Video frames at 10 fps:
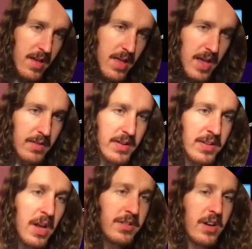and the reason
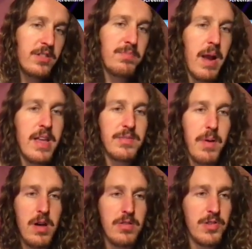I chose Blaze
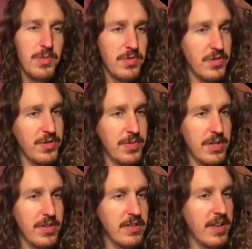Pose was just
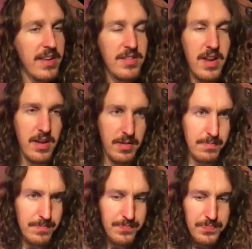because in testing
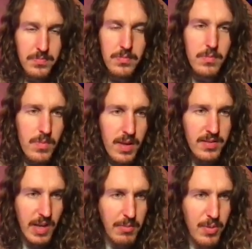it
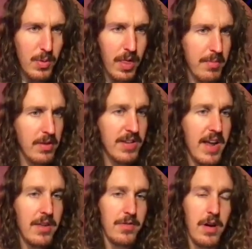seemed to be one of the most
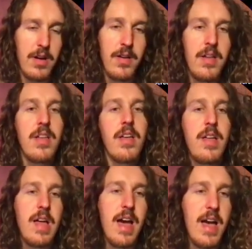accurate,
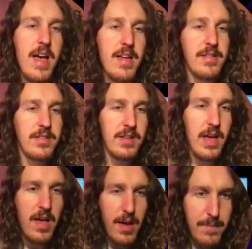and
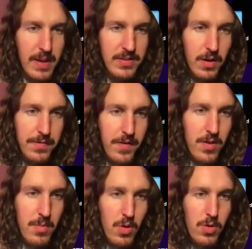it's got a few
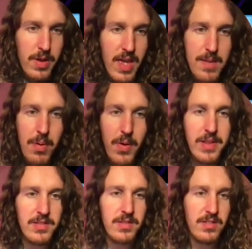more key
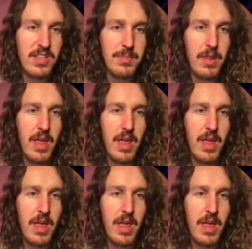points than some of the